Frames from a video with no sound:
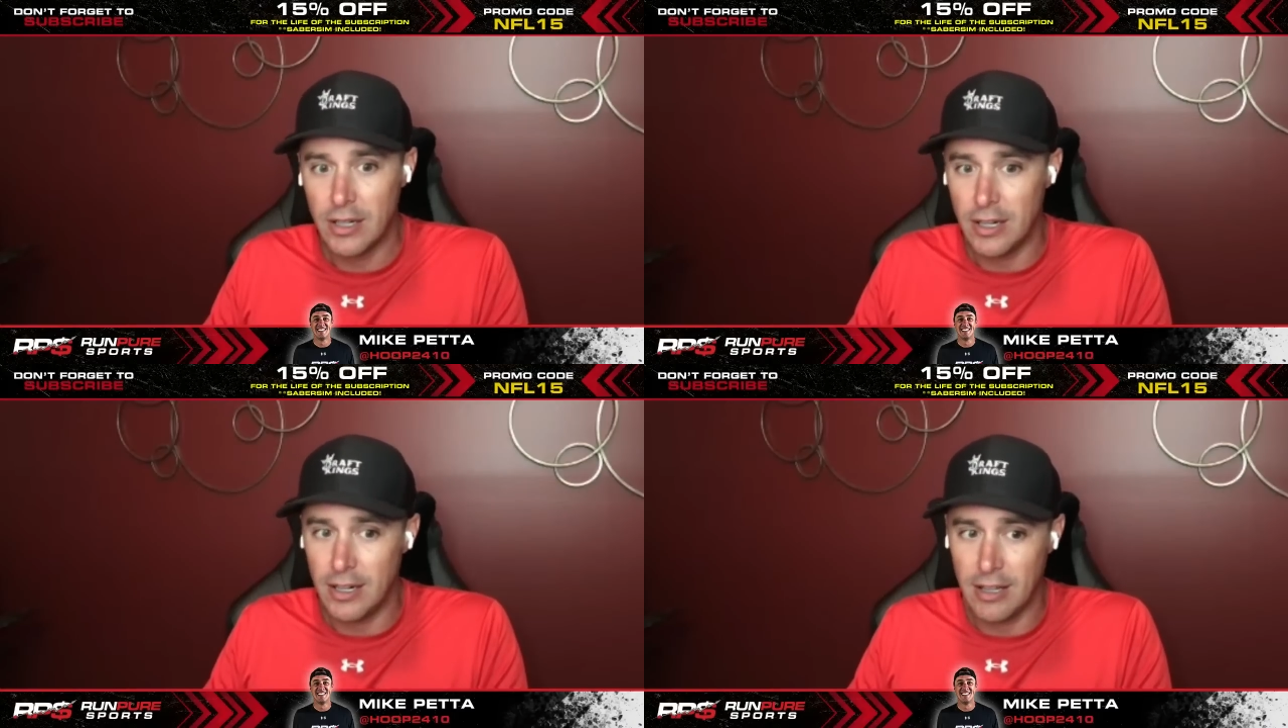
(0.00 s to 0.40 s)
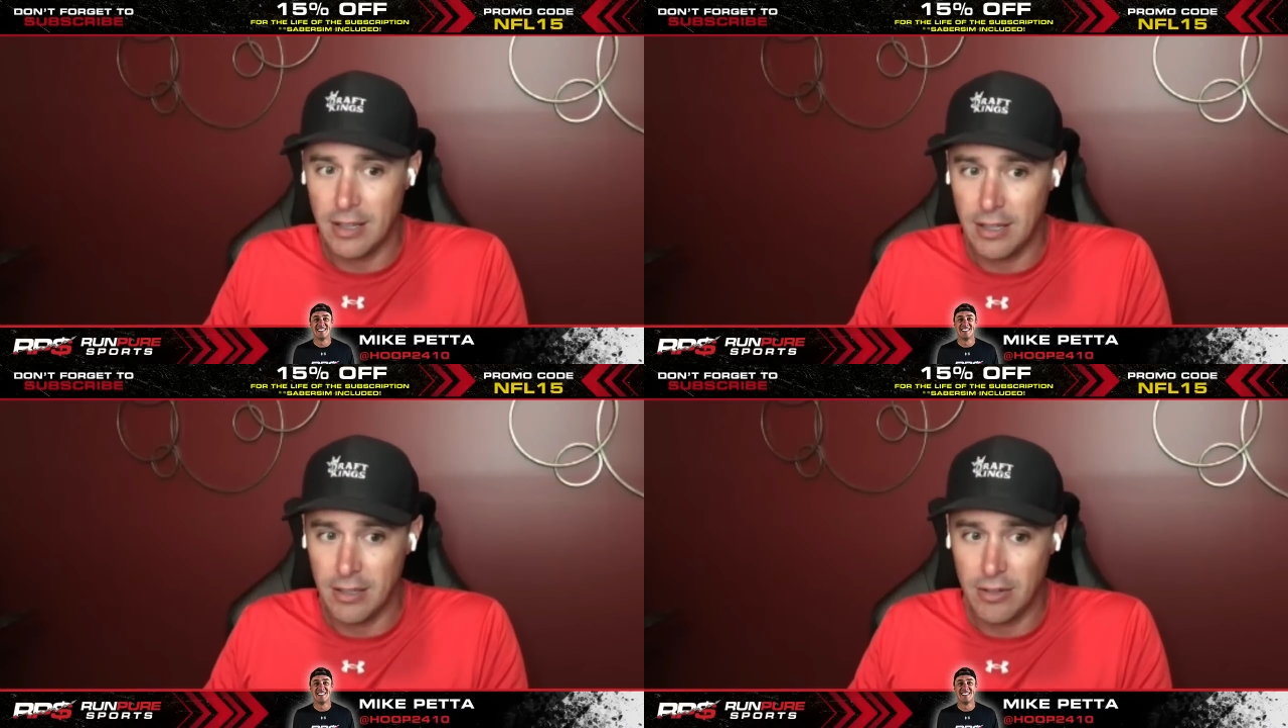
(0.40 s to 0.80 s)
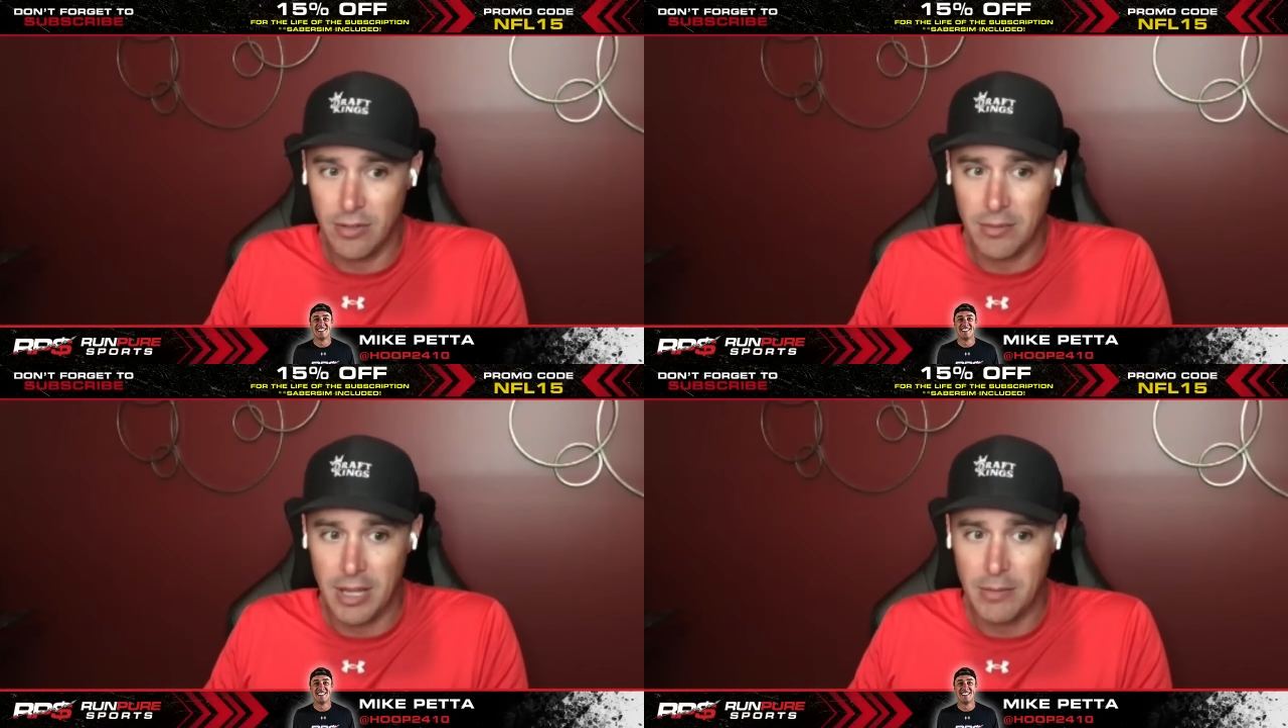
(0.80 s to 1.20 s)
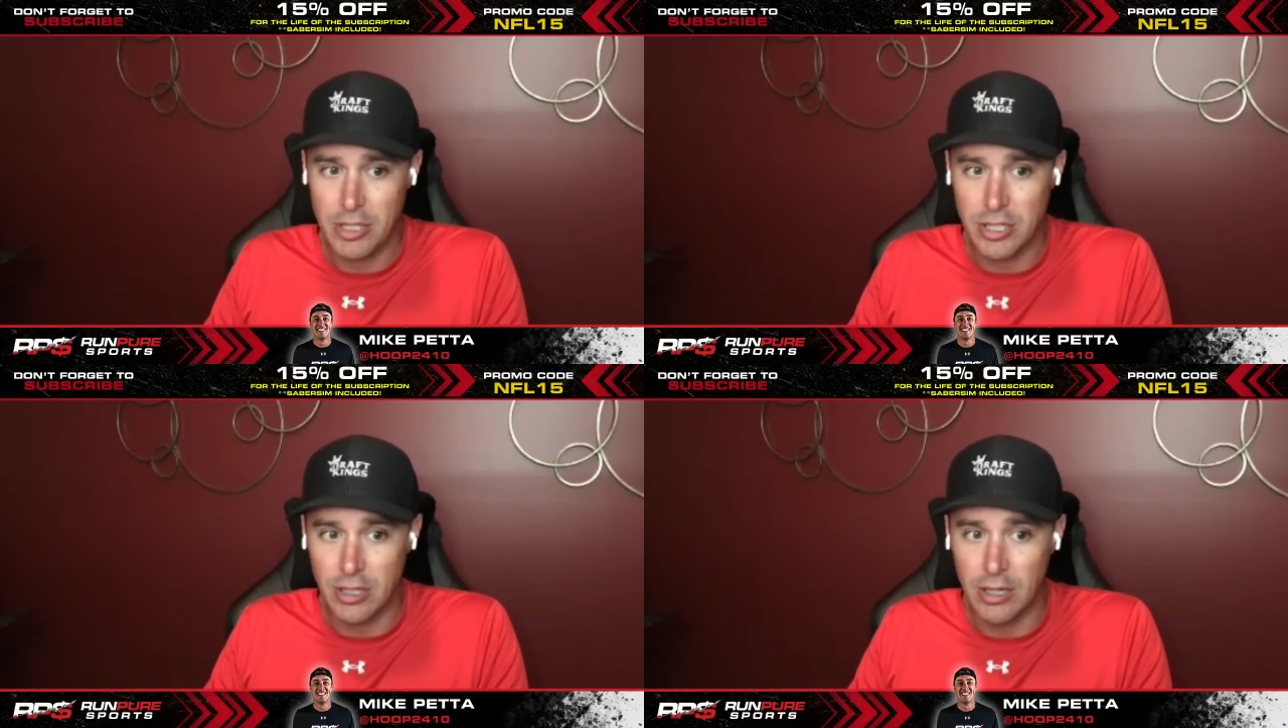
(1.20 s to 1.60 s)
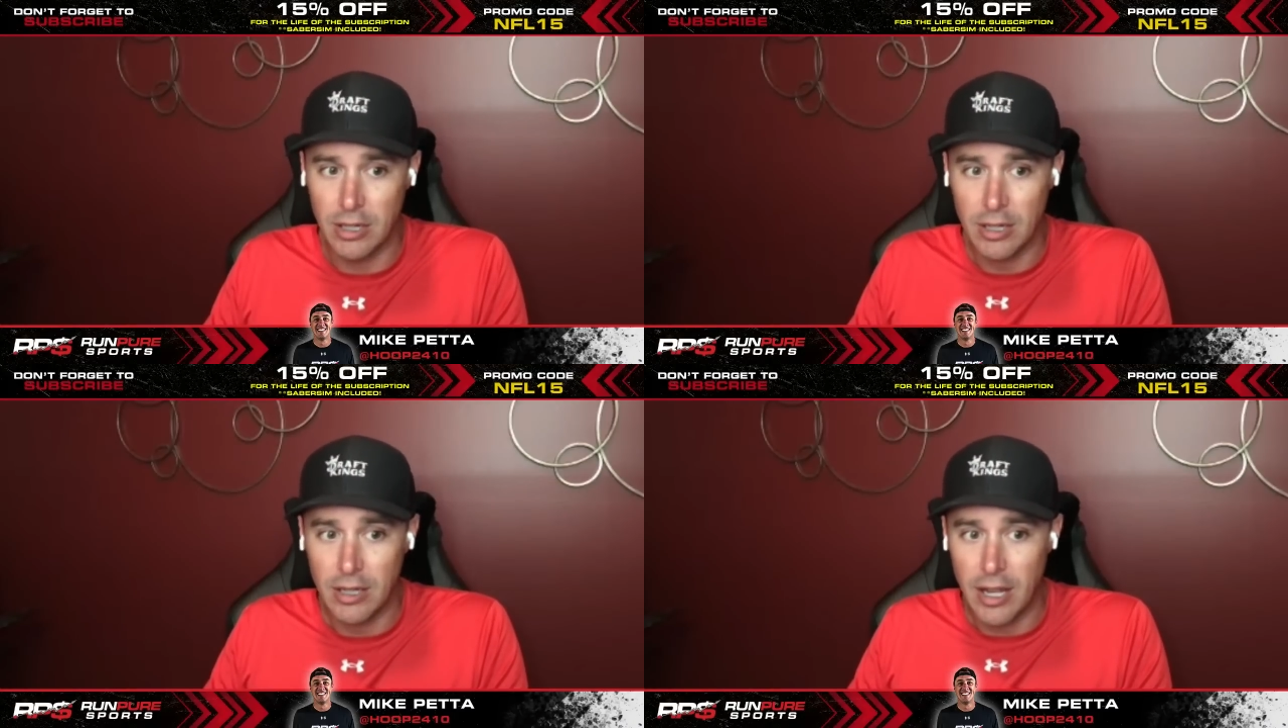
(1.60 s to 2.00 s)
I think he can do some damage
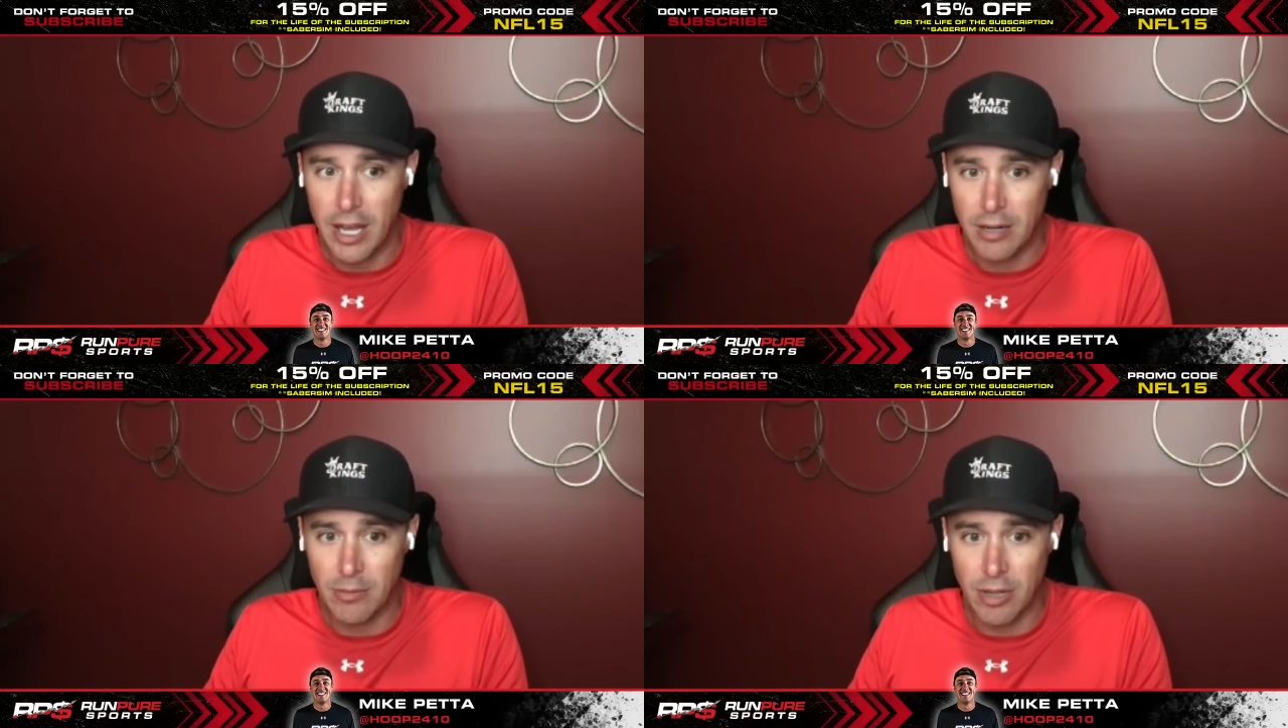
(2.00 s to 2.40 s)
here. Adam